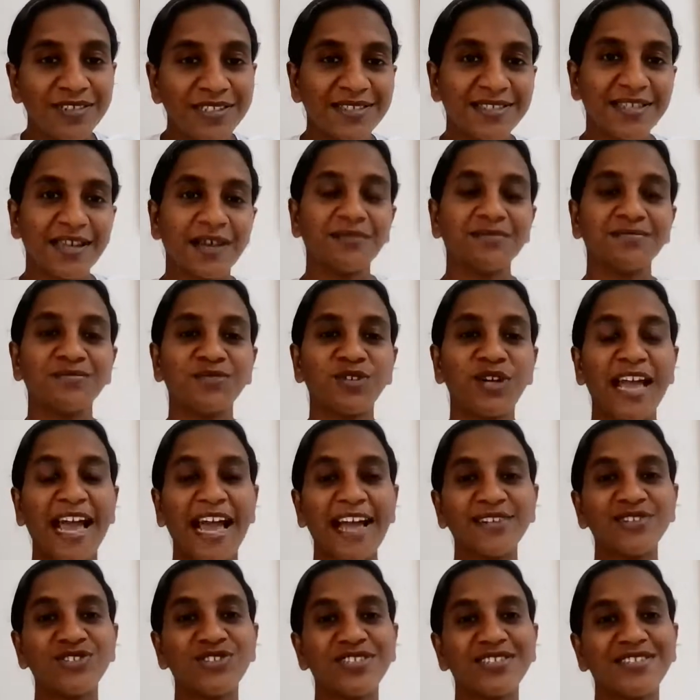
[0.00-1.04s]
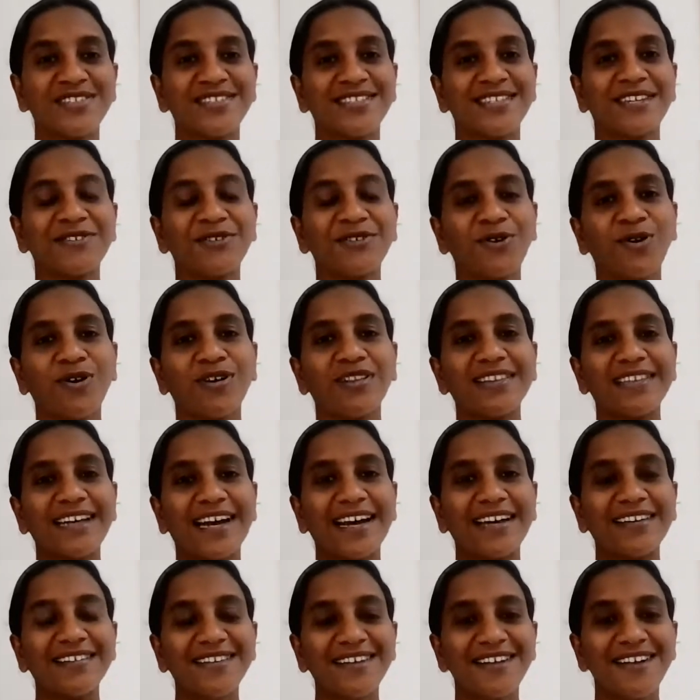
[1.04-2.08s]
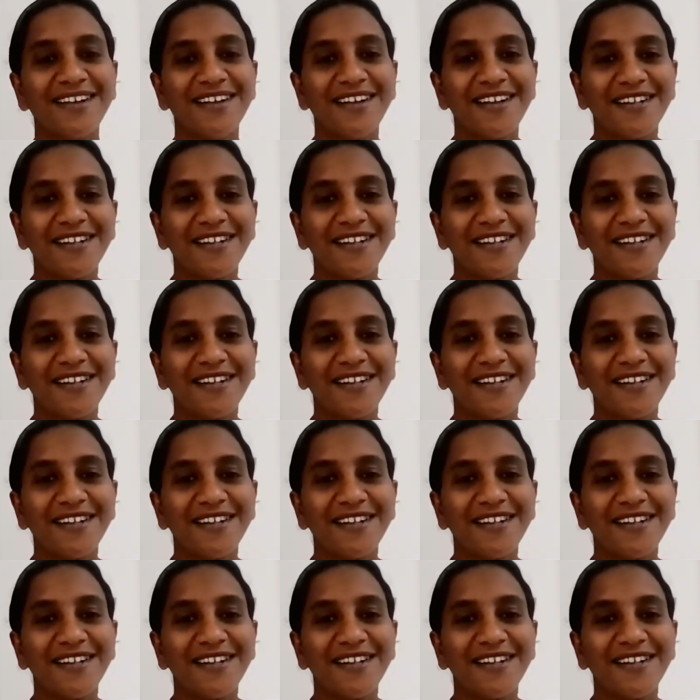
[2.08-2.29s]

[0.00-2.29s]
with some gadgets and all that.